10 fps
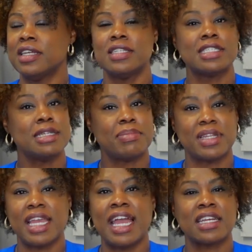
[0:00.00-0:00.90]

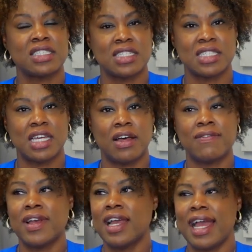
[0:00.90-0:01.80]
Simply ask yourself,
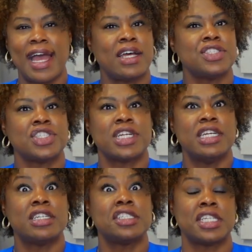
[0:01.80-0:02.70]
how's your
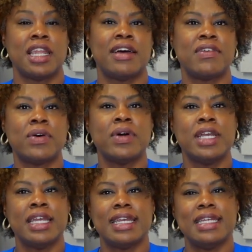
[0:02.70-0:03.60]
energy level?
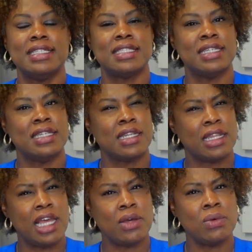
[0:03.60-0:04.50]
Is it
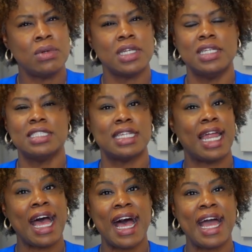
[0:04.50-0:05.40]
low? Is it
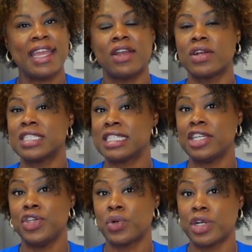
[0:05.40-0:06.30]
high? Or is it
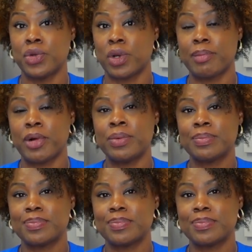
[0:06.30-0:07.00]
your normal?